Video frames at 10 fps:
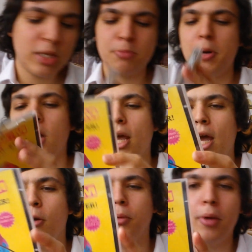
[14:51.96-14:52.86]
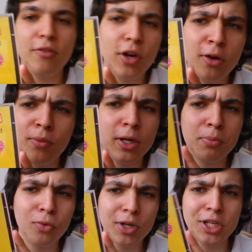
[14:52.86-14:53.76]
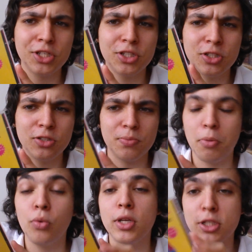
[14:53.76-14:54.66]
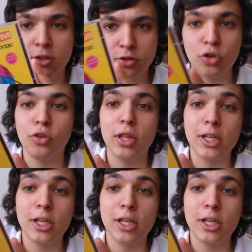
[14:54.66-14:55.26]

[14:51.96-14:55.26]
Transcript: best punk album ever. I really took